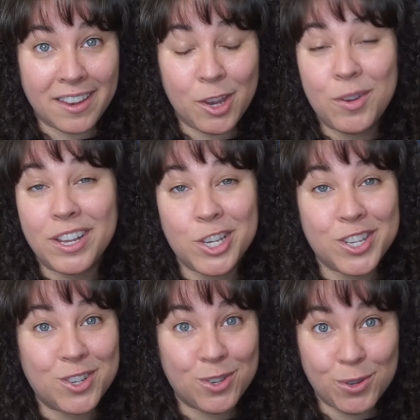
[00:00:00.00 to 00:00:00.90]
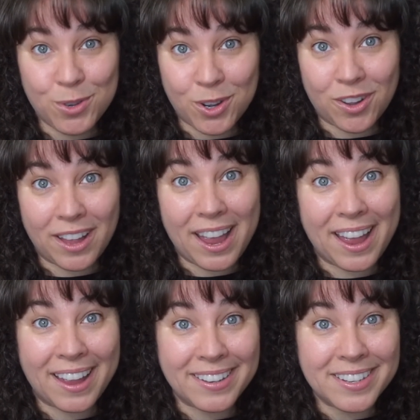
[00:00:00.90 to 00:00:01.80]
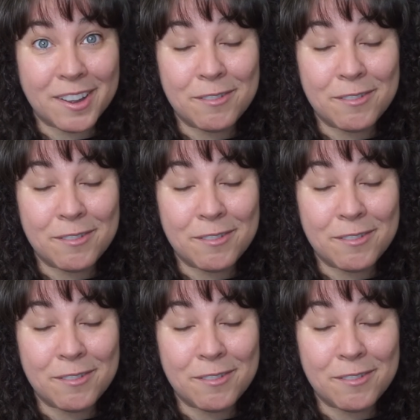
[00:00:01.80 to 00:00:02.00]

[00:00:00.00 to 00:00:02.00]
You can just Google and